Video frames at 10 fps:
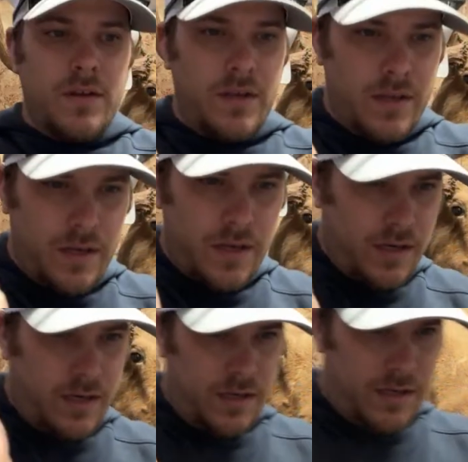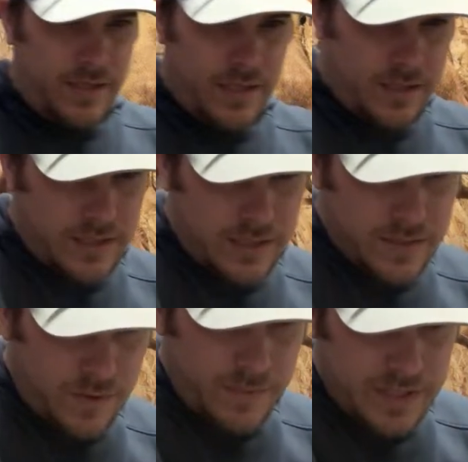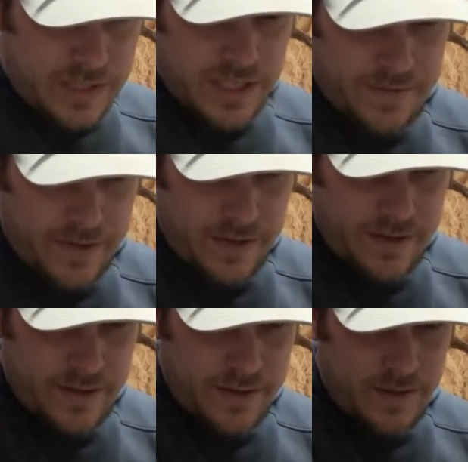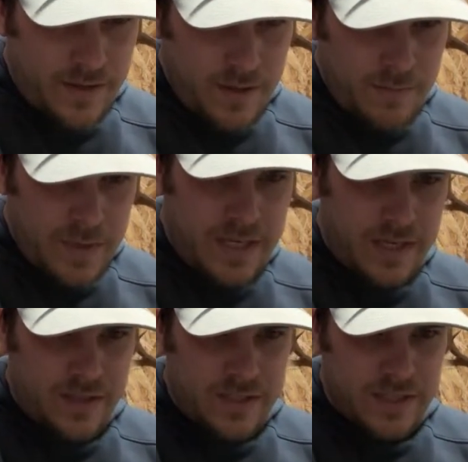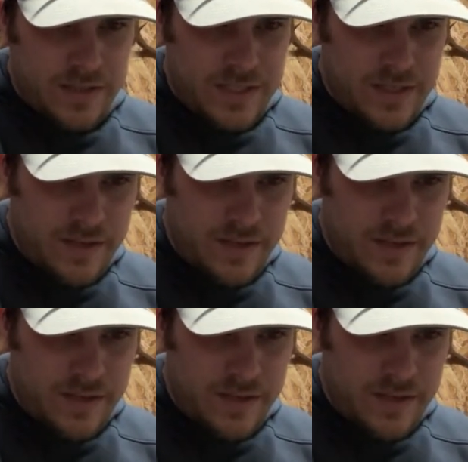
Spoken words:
Nicholas Remington 700 BDL stainless steel.